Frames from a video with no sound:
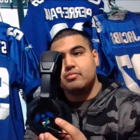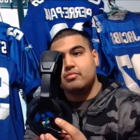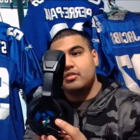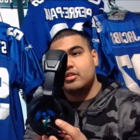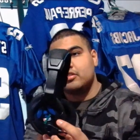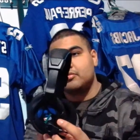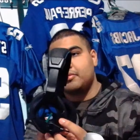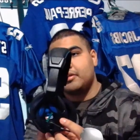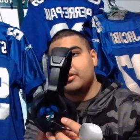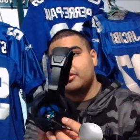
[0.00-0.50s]

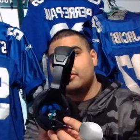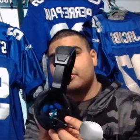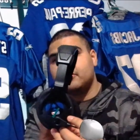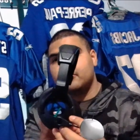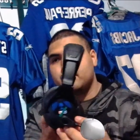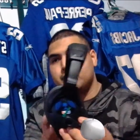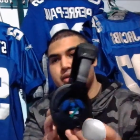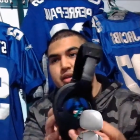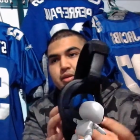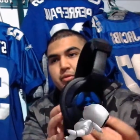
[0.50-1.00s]
looks pretty cool.
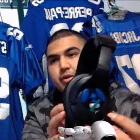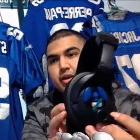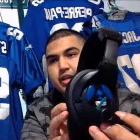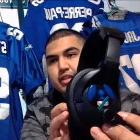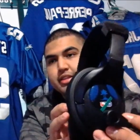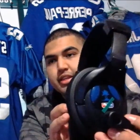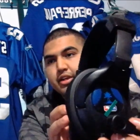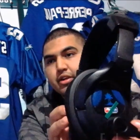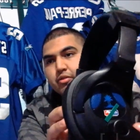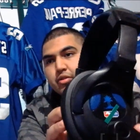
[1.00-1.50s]
And by the way, I
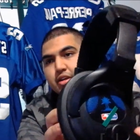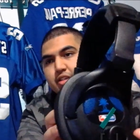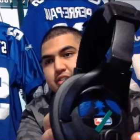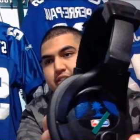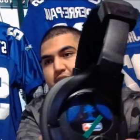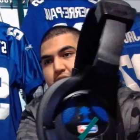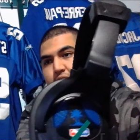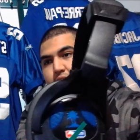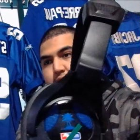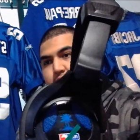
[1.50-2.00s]
did
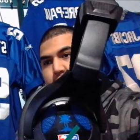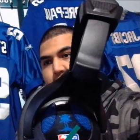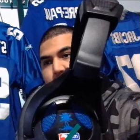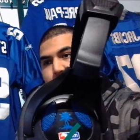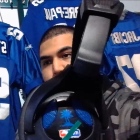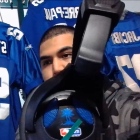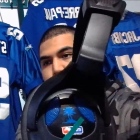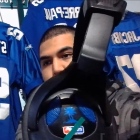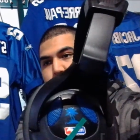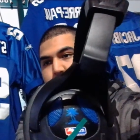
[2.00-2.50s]
cross out
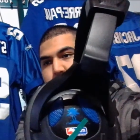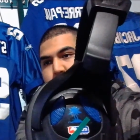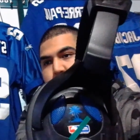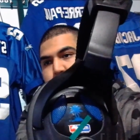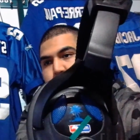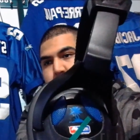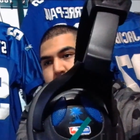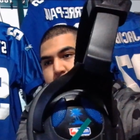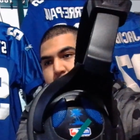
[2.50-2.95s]
MLG.